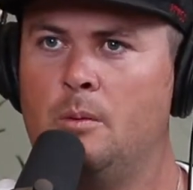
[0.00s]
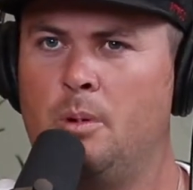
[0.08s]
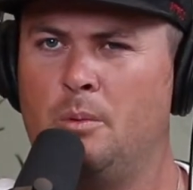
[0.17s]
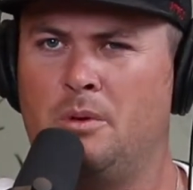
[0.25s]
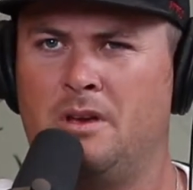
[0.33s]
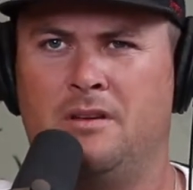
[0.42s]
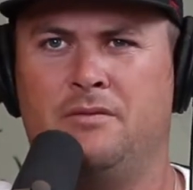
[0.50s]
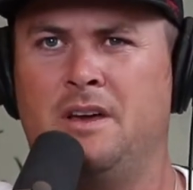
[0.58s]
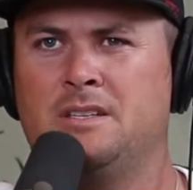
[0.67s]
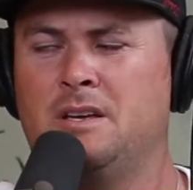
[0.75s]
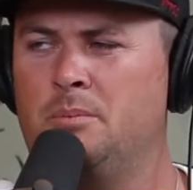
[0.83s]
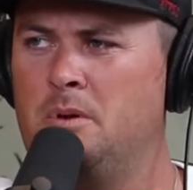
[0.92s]
And people are like, if
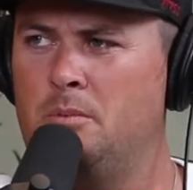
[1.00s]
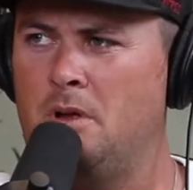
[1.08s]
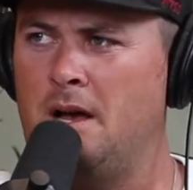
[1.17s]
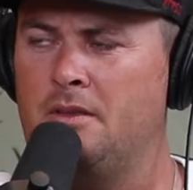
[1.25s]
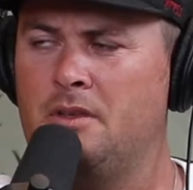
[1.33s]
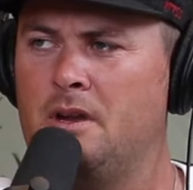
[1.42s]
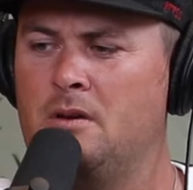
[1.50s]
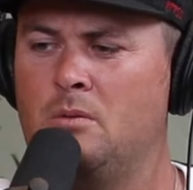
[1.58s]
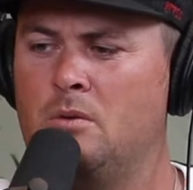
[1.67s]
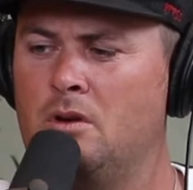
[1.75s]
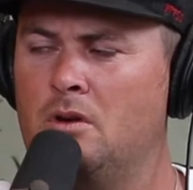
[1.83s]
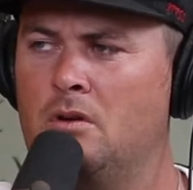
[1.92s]
that's how people act, then I don't
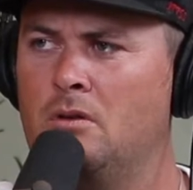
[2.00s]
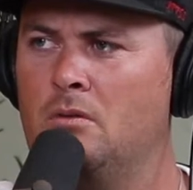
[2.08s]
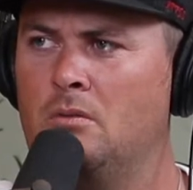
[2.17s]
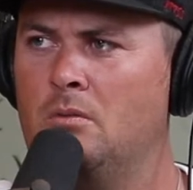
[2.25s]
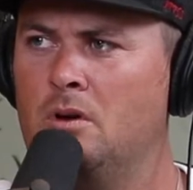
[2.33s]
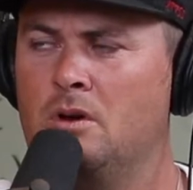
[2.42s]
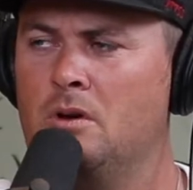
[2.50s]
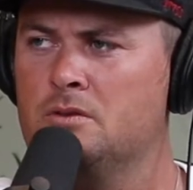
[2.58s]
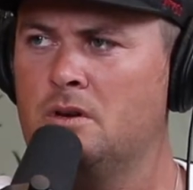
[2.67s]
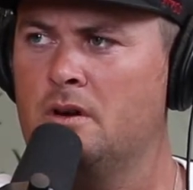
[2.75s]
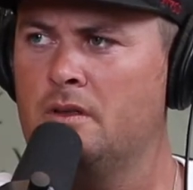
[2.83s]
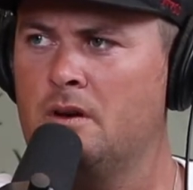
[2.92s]
want to know what goes
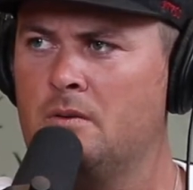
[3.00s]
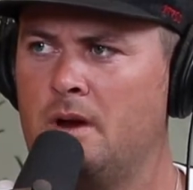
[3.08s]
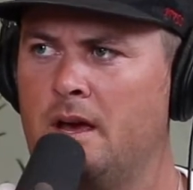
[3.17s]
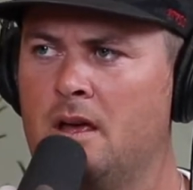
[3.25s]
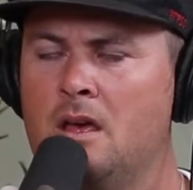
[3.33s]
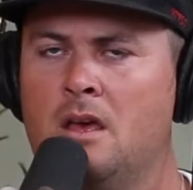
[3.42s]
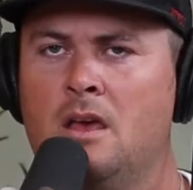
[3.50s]
on in there, right?